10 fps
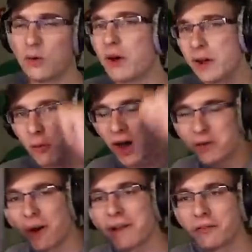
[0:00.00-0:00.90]
We won
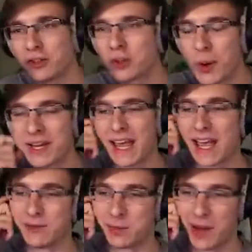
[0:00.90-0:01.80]
one of the Squid
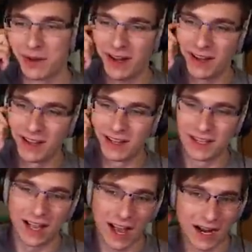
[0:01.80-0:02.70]
Games, baby.
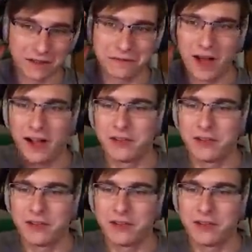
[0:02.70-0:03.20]
I got five